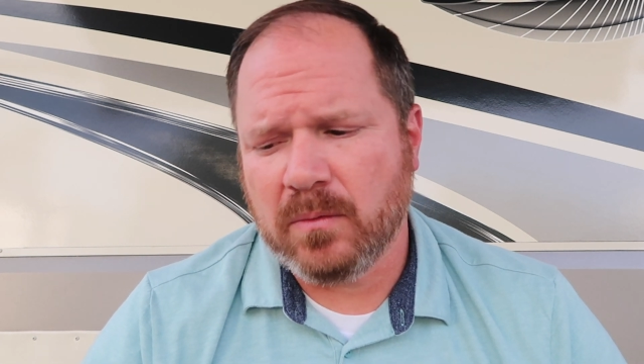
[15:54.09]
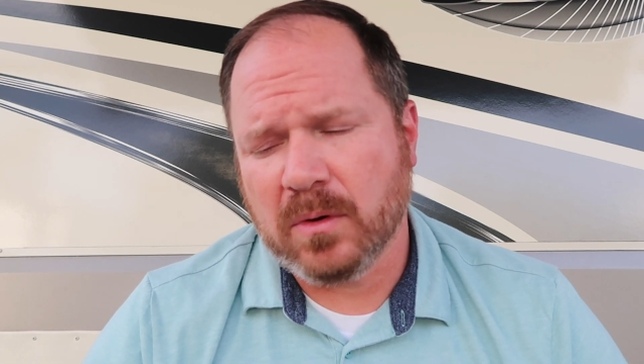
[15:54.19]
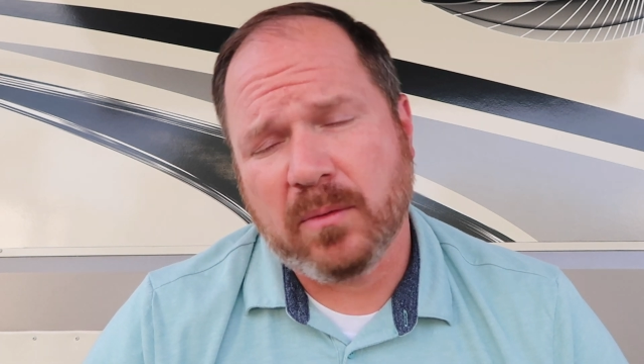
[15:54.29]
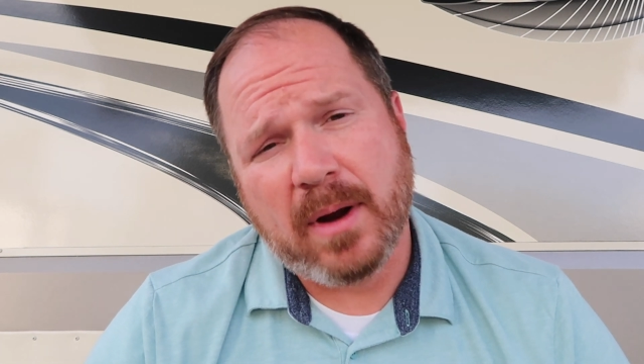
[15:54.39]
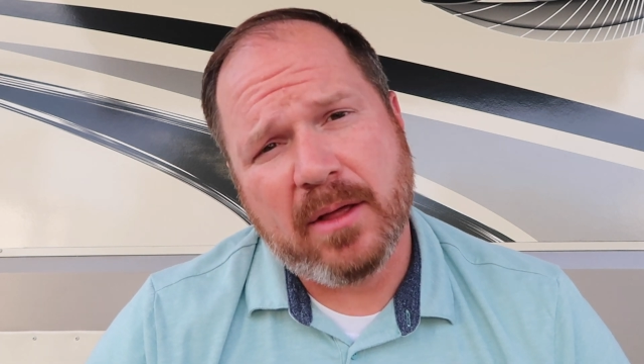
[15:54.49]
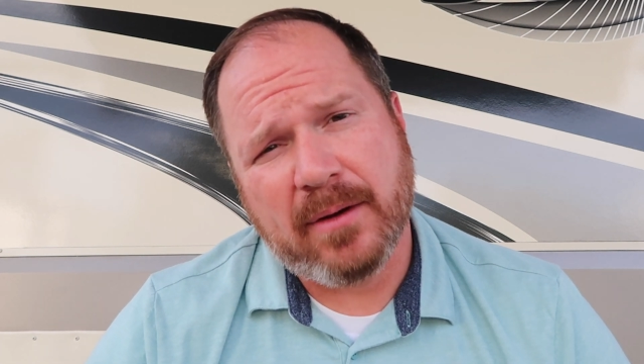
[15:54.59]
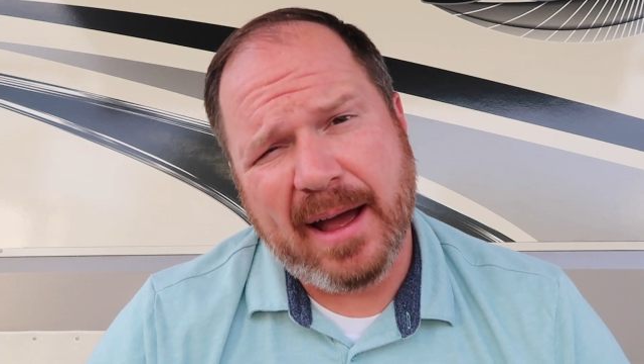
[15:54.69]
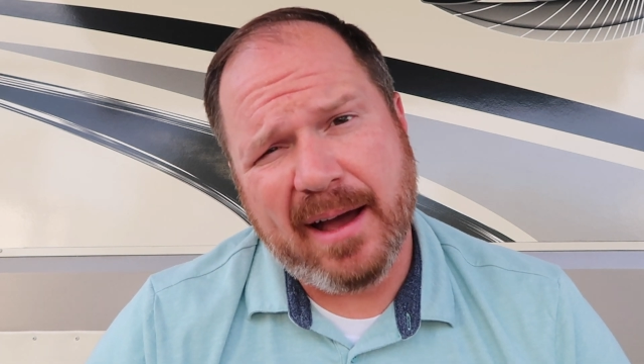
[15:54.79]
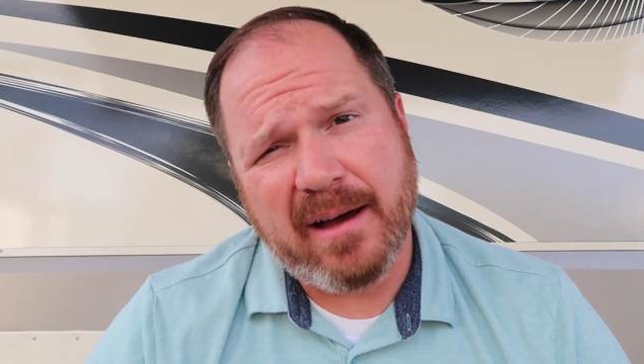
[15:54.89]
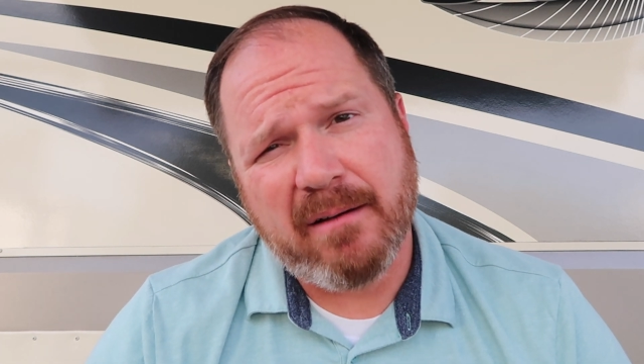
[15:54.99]
would rather
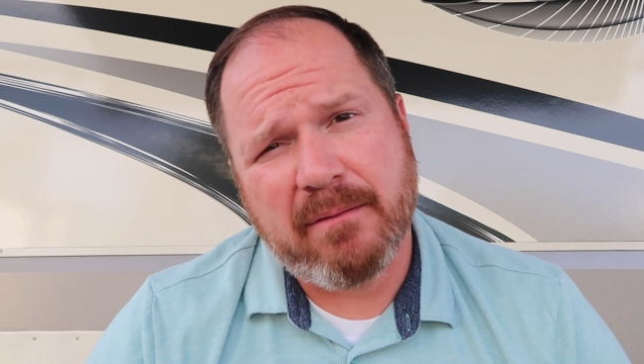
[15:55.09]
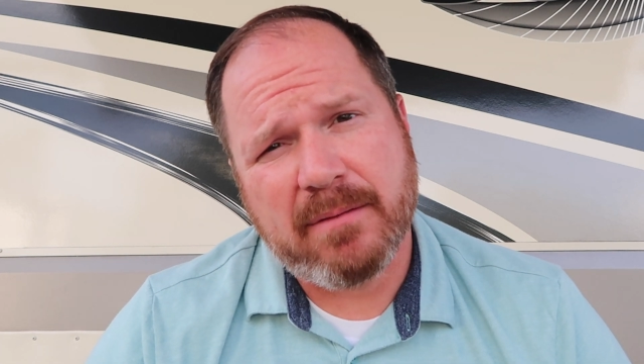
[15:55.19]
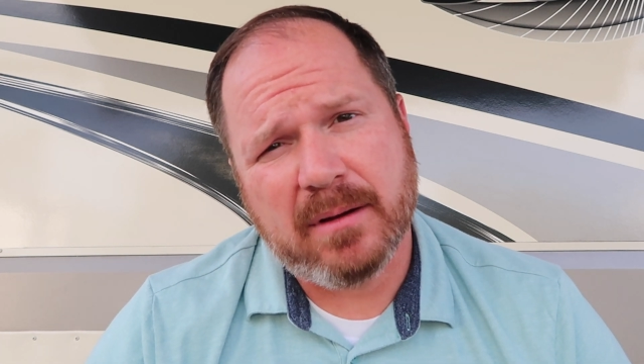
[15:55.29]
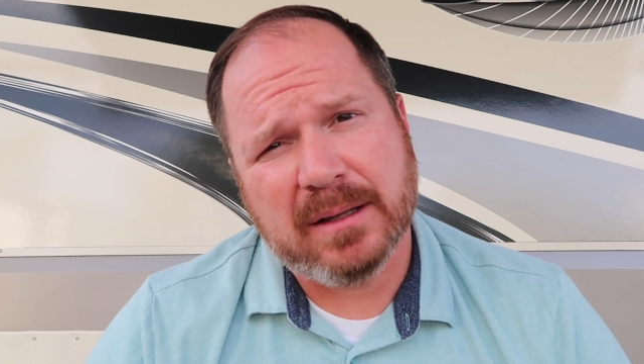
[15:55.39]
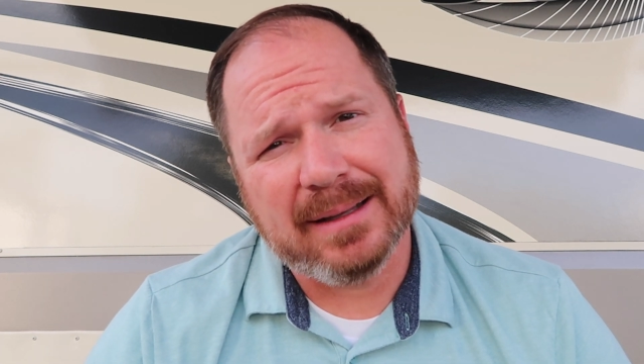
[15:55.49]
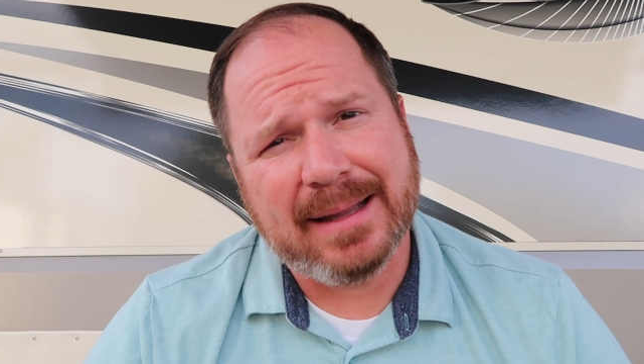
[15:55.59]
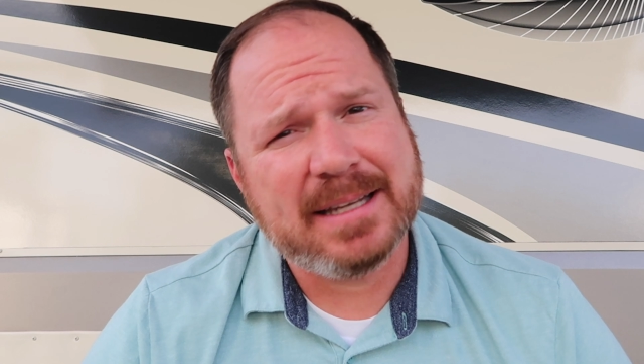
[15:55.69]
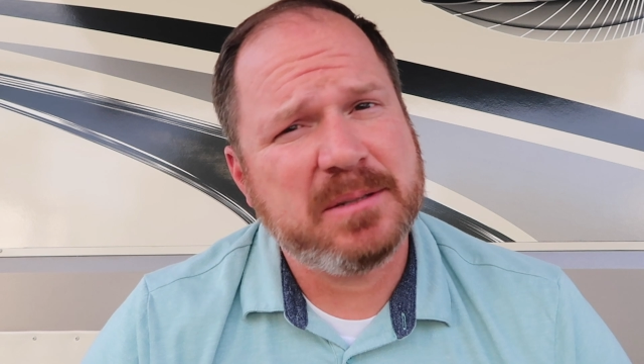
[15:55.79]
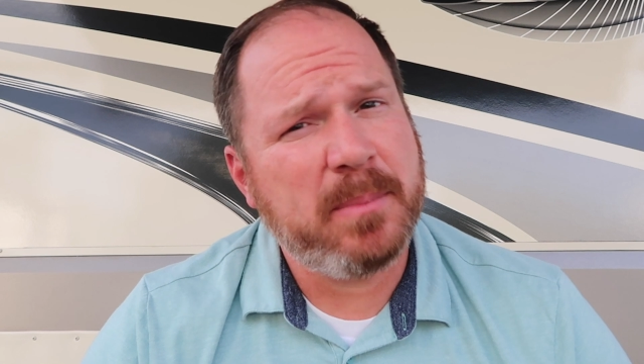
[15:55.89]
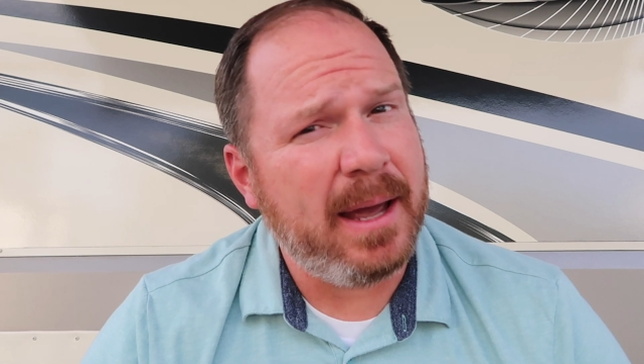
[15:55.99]
have
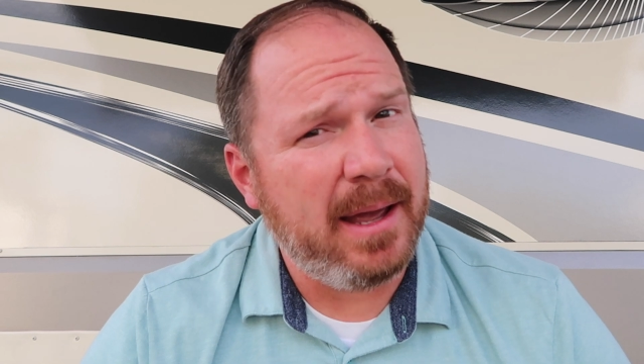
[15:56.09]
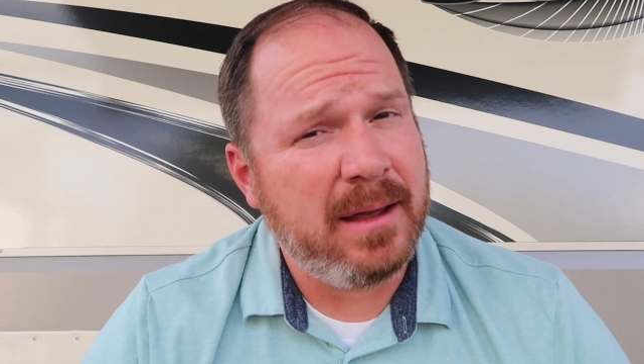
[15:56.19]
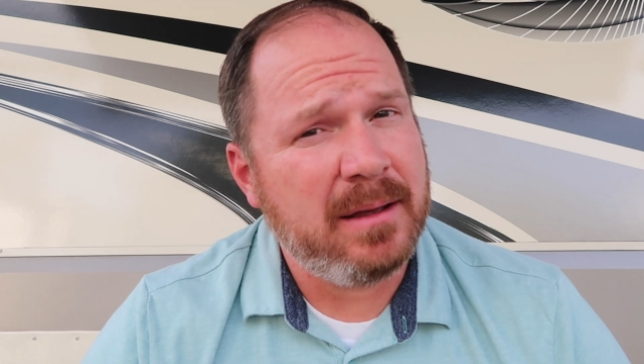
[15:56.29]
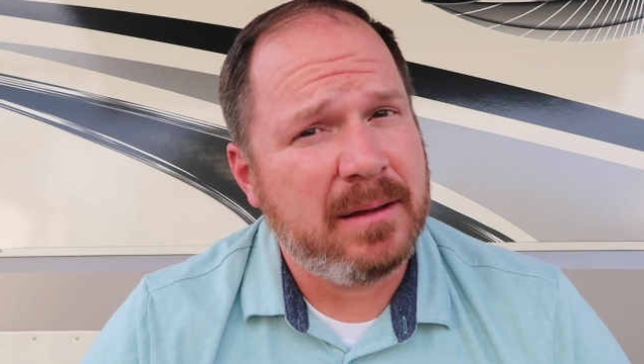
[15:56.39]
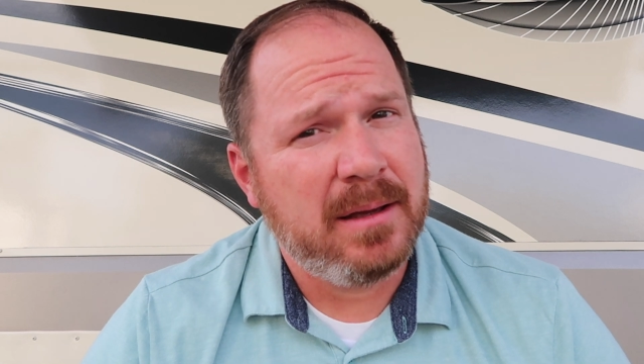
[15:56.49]
less pay